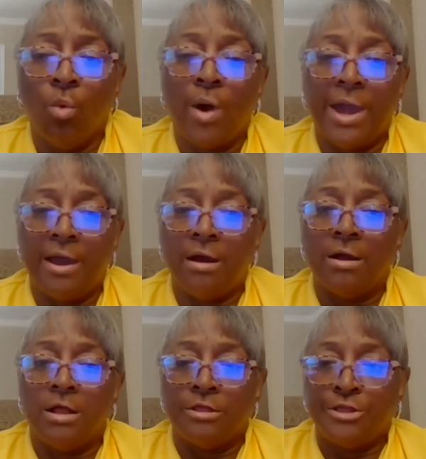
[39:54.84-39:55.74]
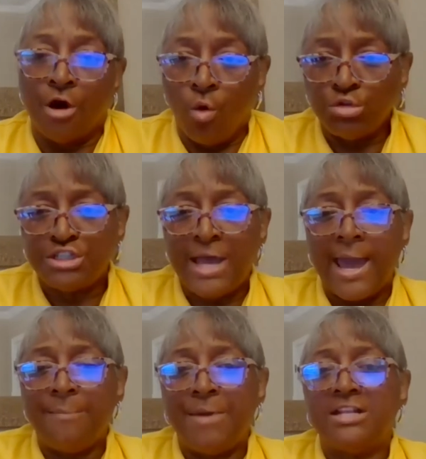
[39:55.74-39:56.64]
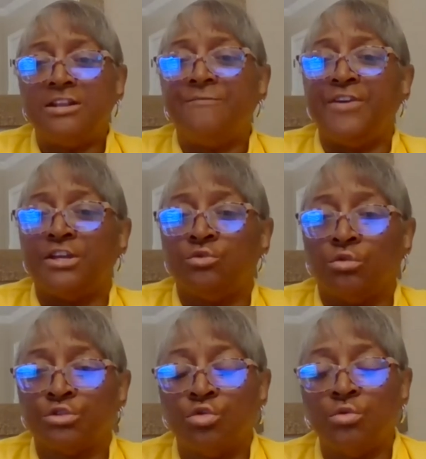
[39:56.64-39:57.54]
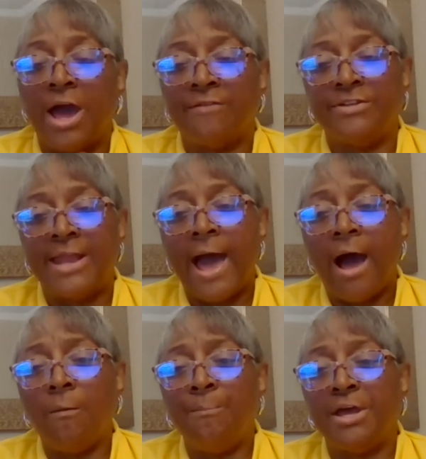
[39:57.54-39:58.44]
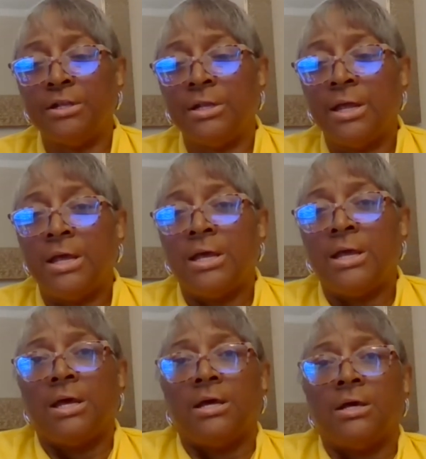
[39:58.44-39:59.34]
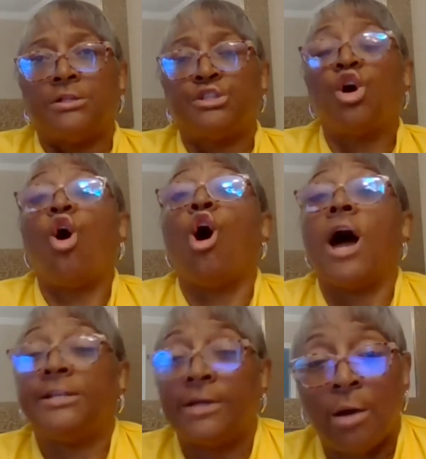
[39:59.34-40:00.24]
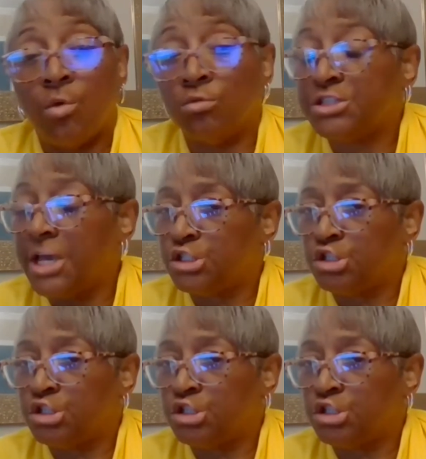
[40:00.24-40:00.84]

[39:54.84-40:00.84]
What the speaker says: where those same individuals who have now been taught, I won't say